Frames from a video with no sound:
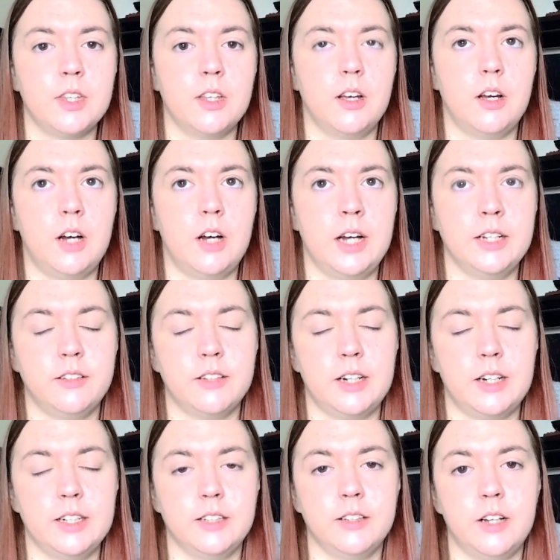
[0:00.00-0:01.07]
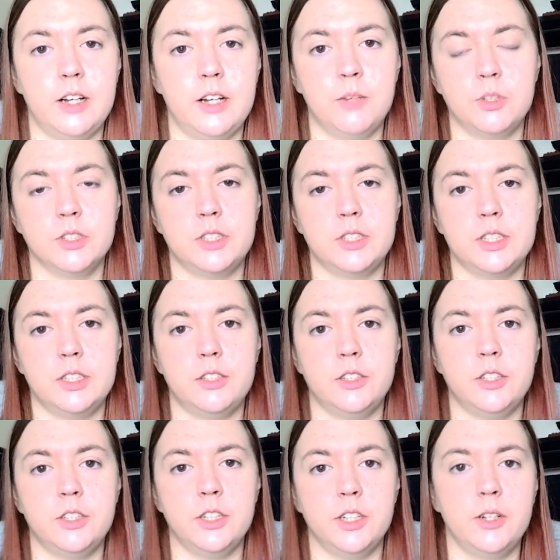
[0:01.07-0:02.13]
I decided that I wanted to
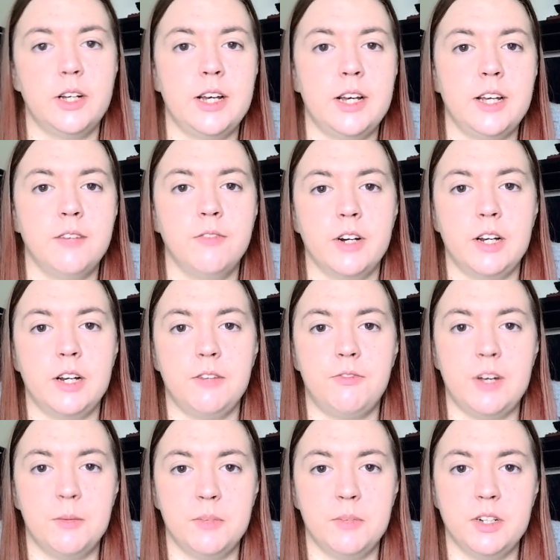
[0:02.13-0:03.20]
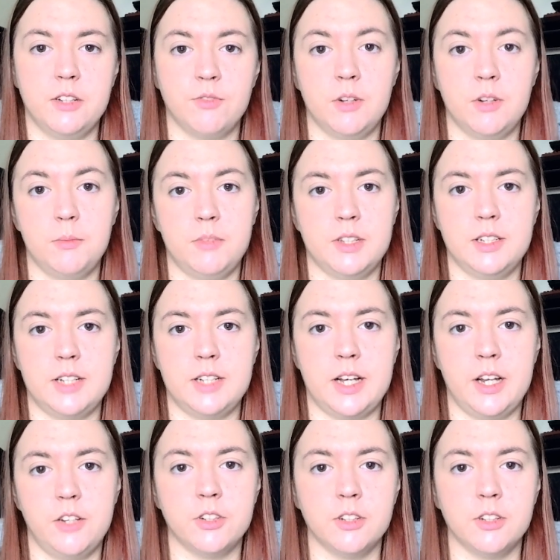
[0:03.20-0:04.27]
do a very feminist
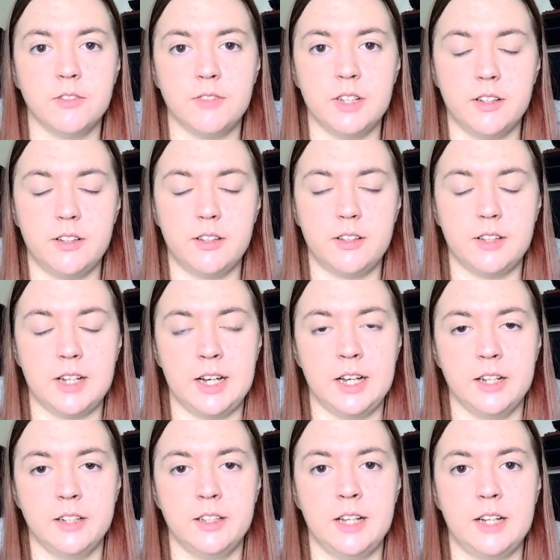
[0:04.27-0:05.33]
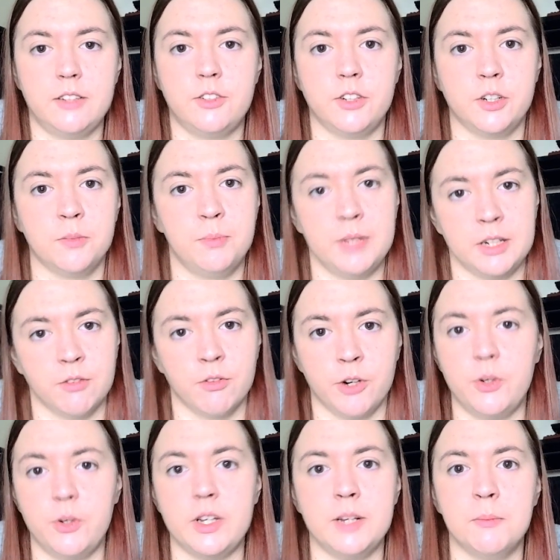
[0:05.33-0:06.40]
representation of this, and that took a big
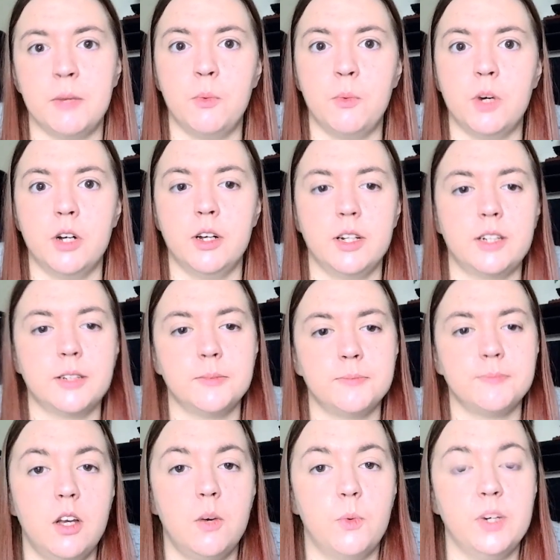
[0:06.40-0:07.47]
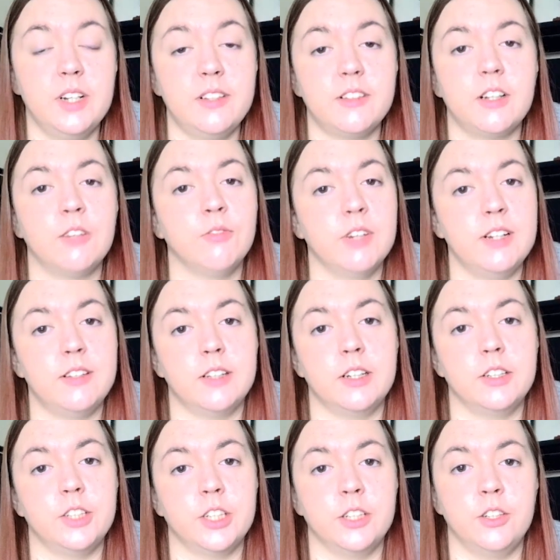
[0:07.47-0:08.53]
root in my work. When I start
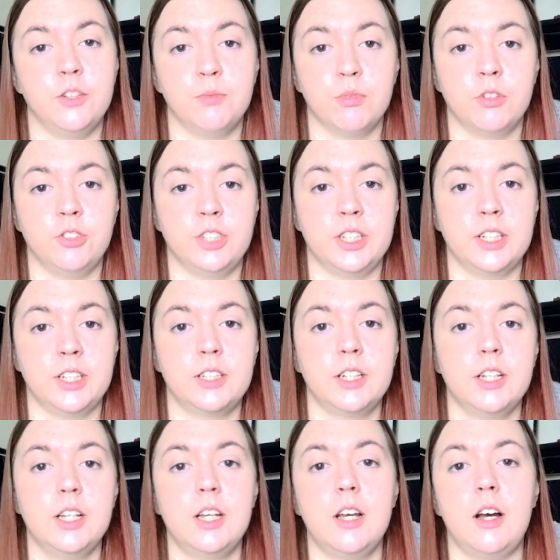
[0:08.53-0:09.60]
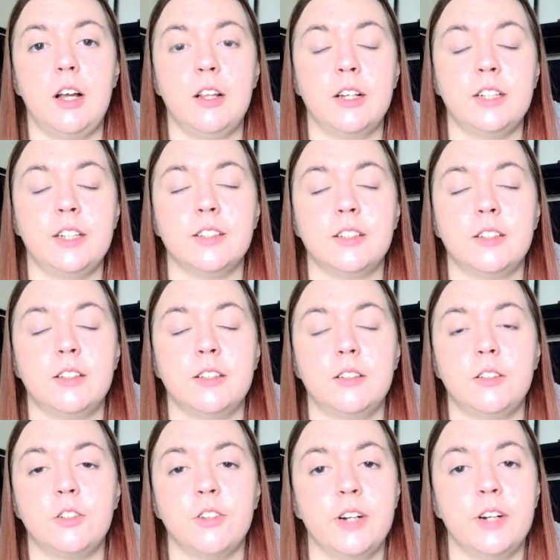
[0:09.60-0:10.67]
researching a new project, I like to
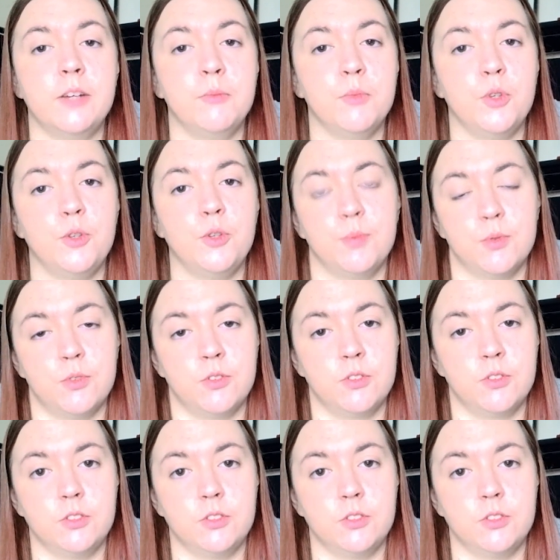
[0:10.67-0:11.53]
create a mood board